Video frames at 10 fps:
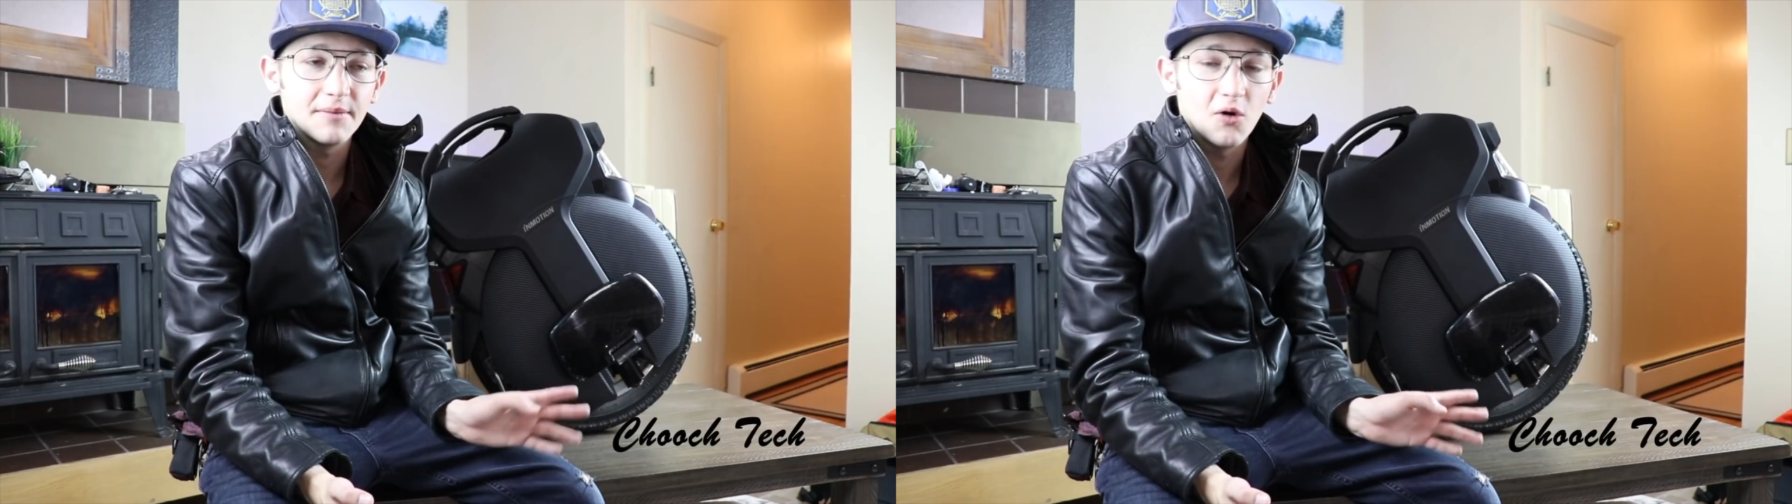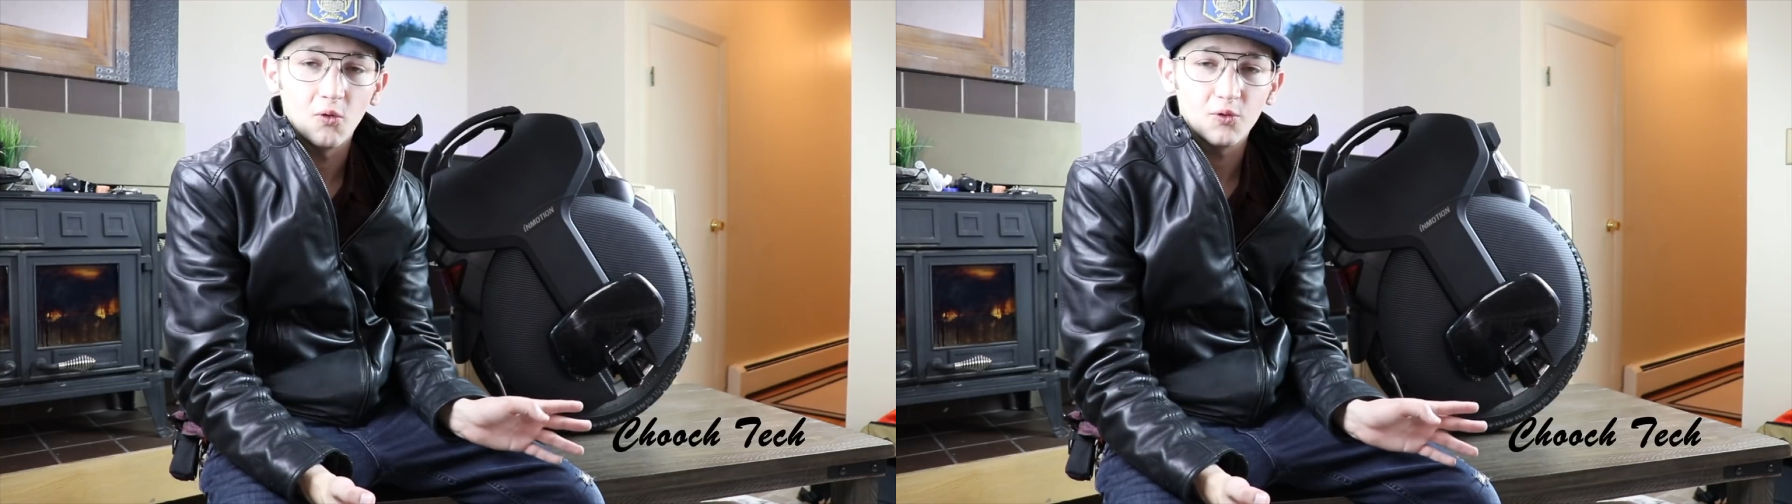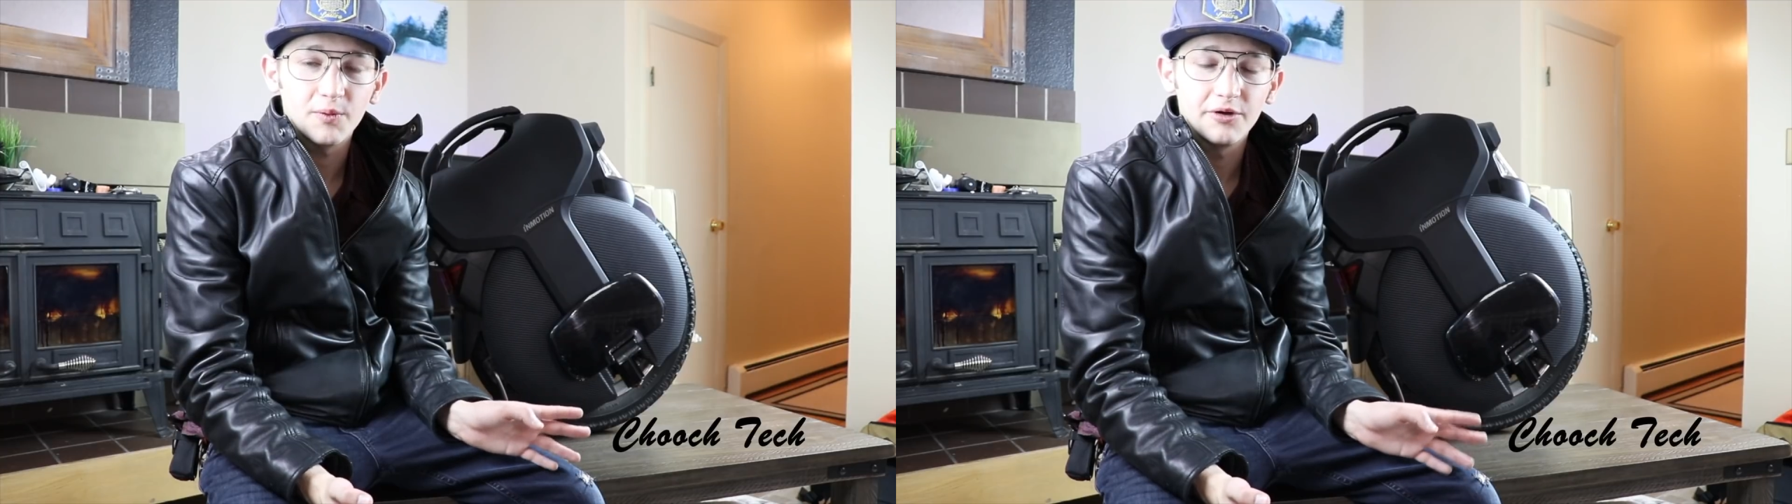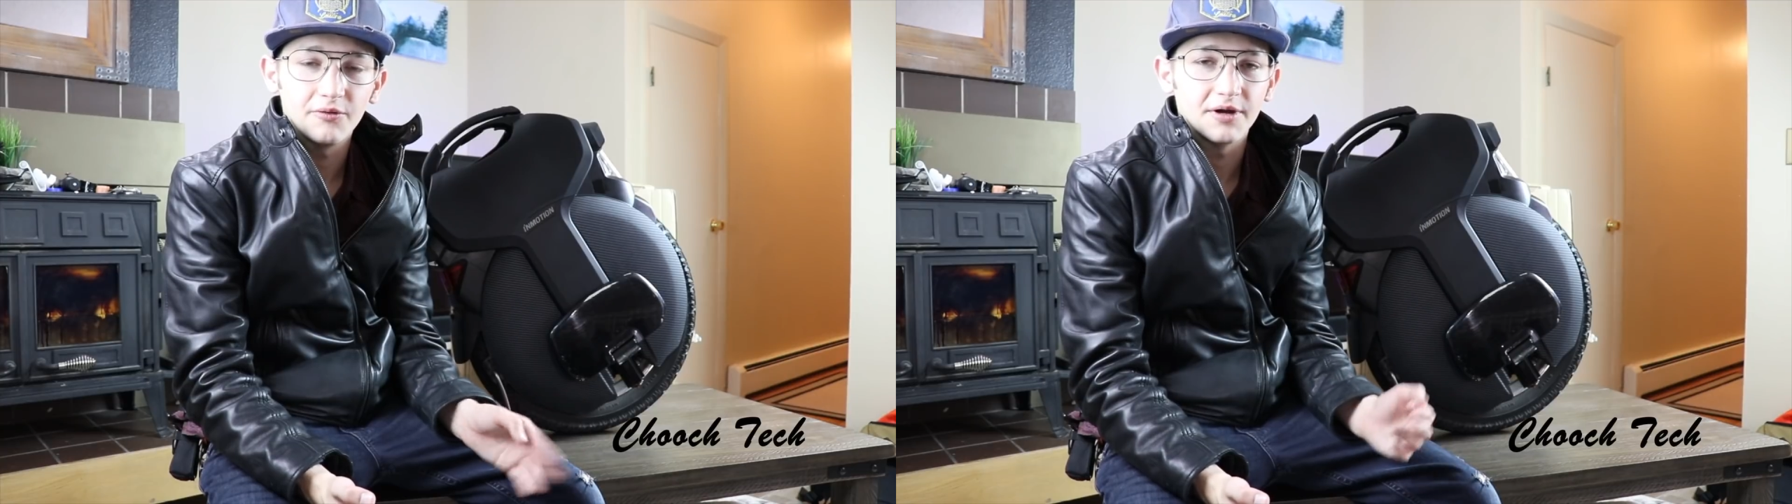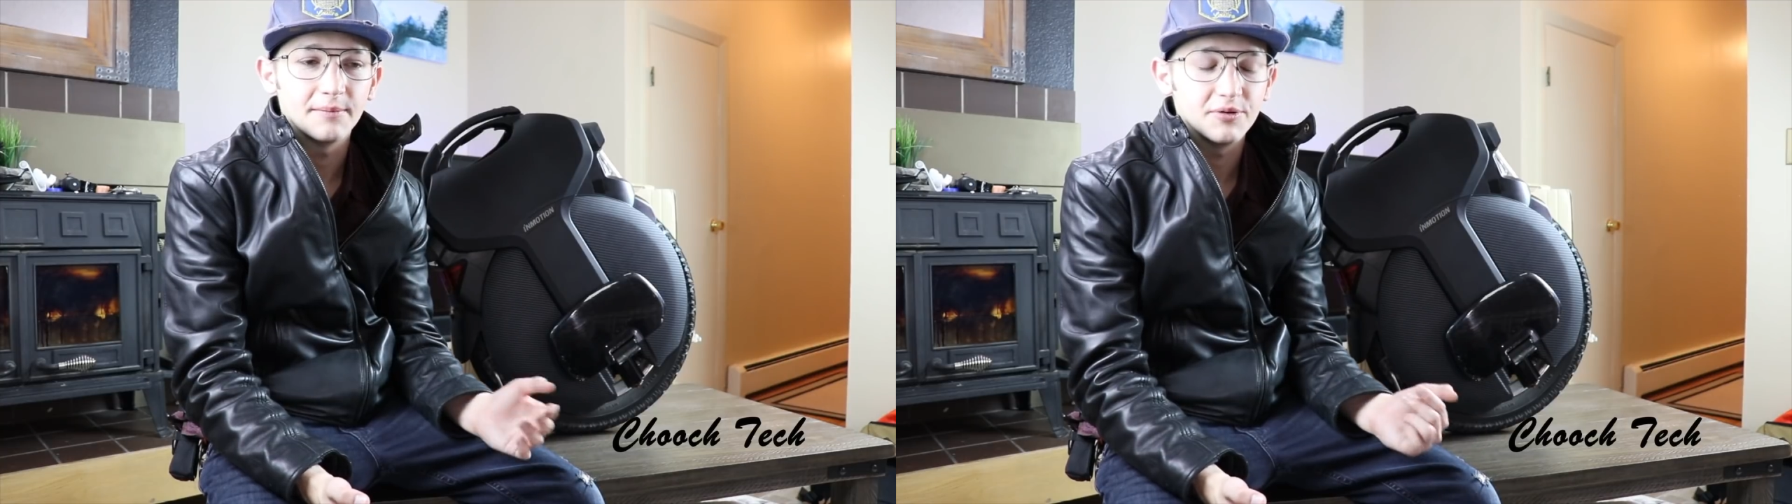my old wheel
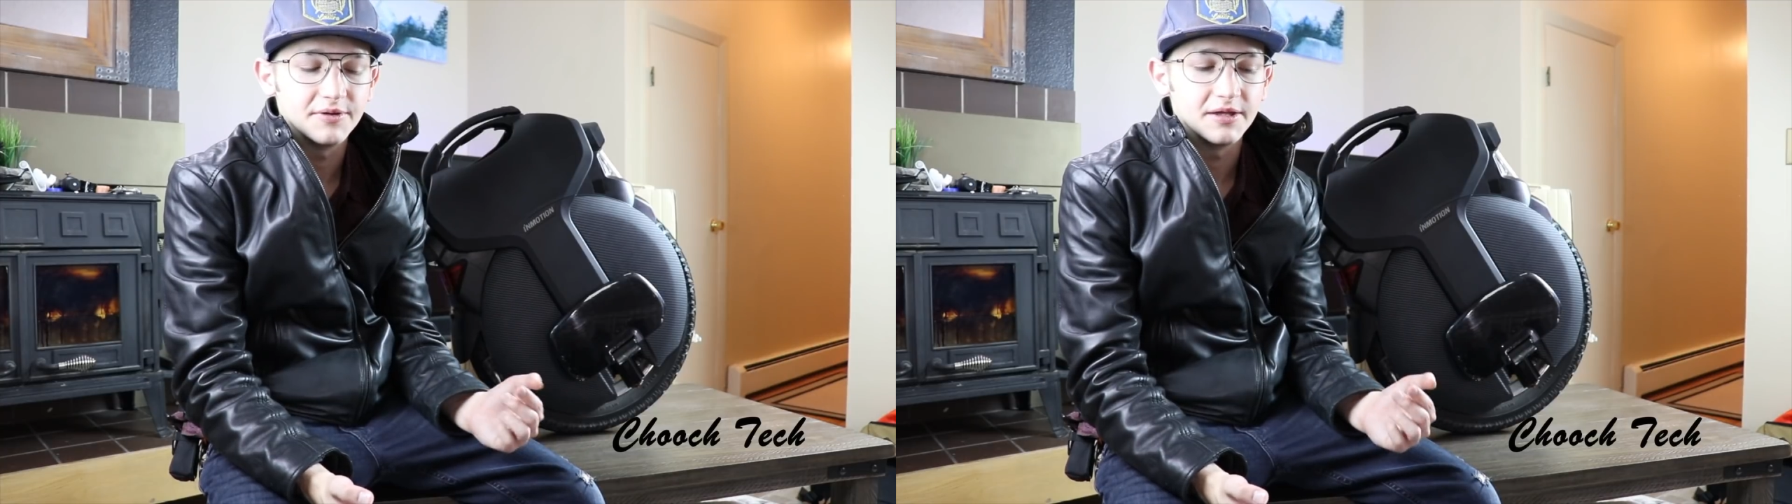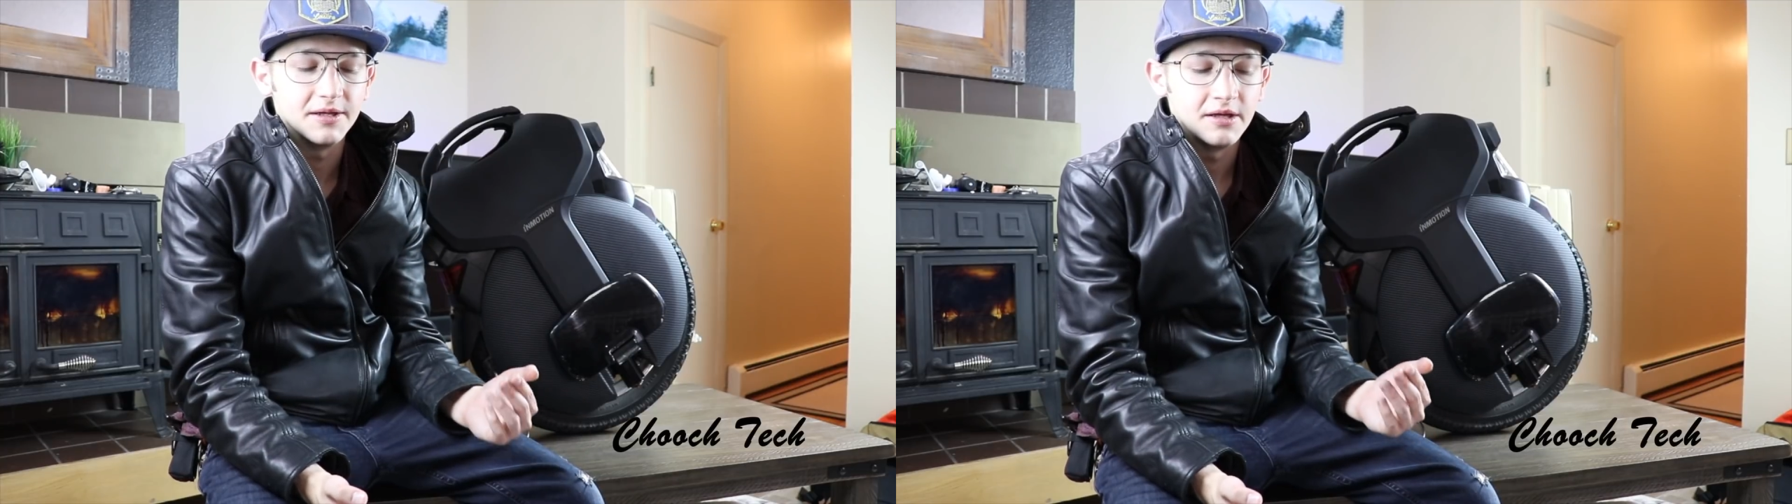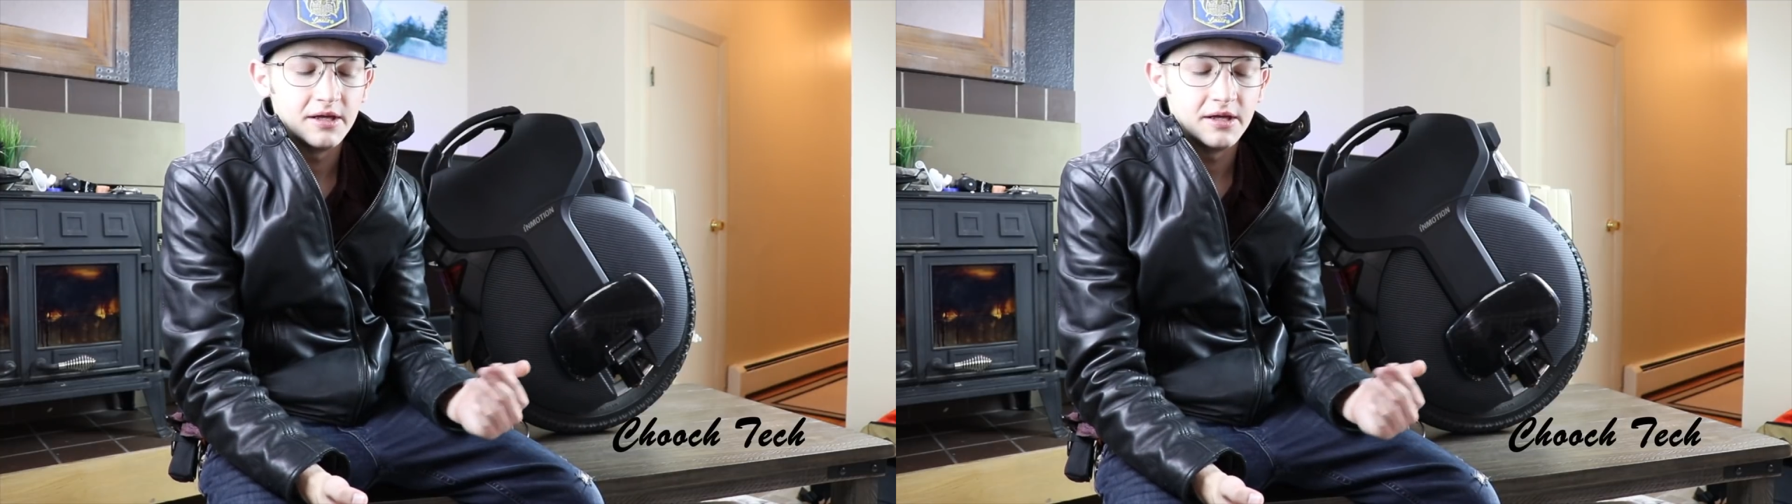that I put the